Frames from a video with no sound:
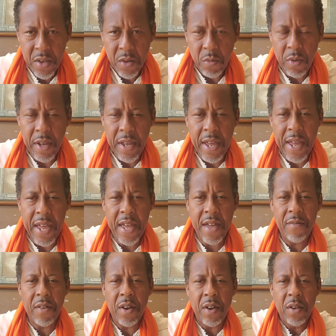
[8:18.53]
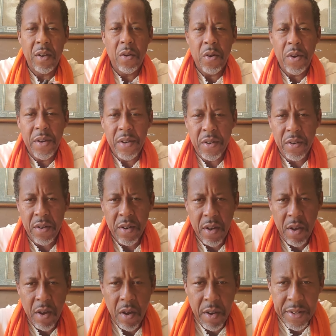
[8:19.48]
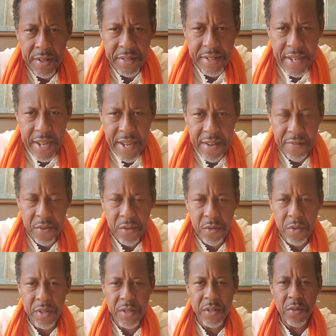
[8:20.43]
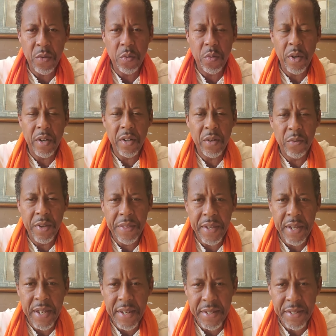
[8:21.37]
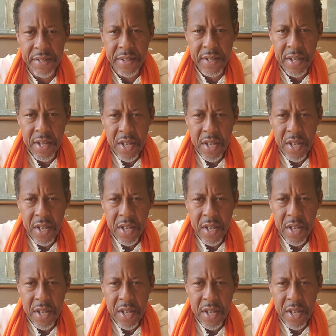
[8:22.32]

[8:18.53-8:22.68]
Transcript: We have a lawyer on staff who is working with us.